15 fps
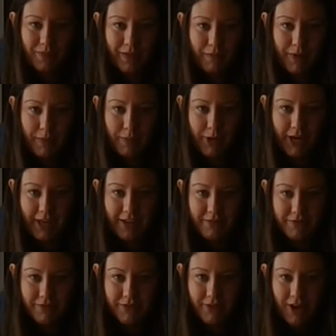I'm going to put it in
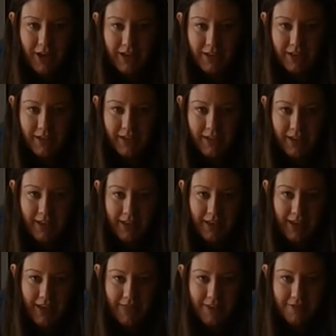front,
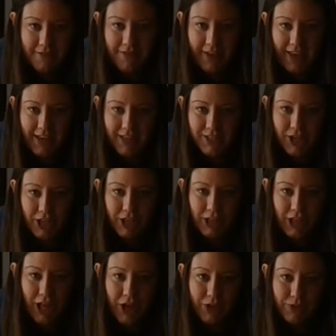and the fan is on
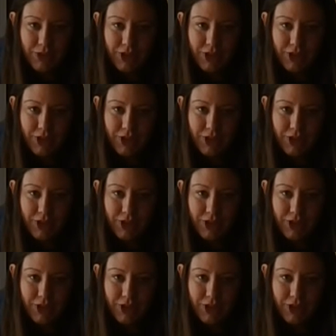low.